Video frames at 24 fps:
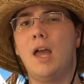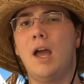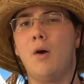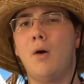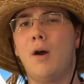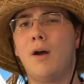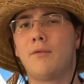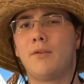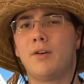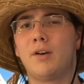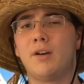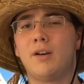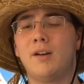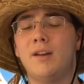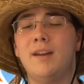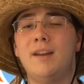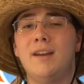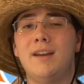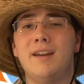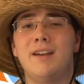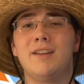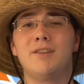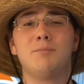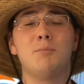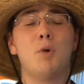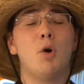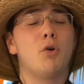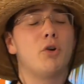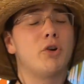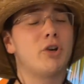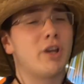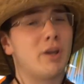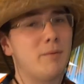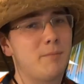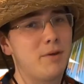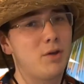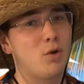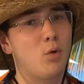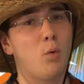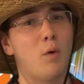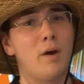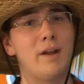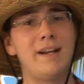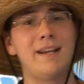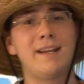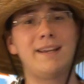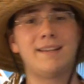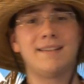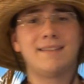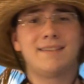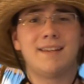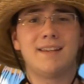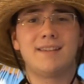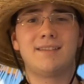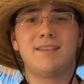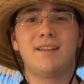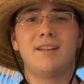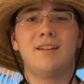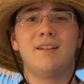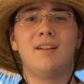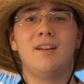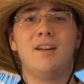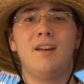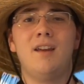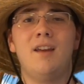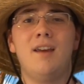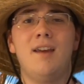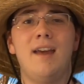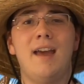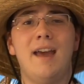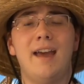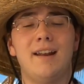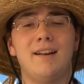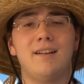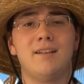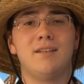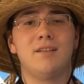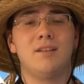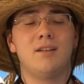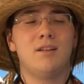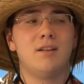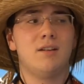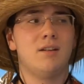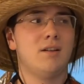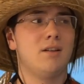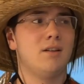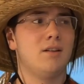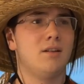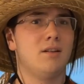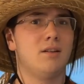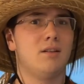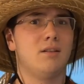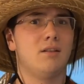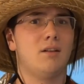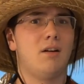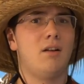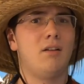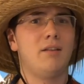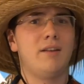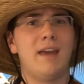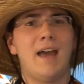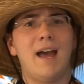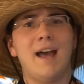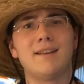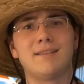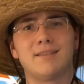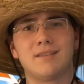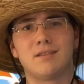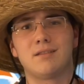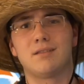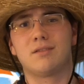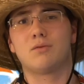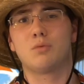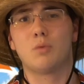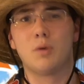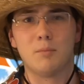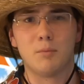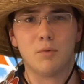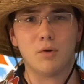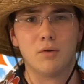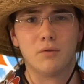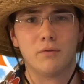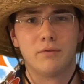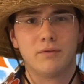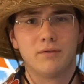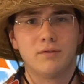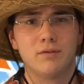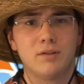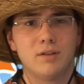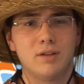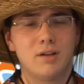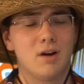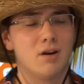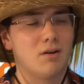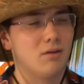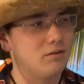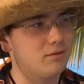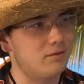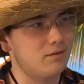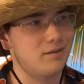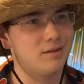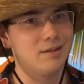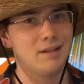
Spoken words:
However, his motor can be quite inconsistent, and all he has is a swim move. You know,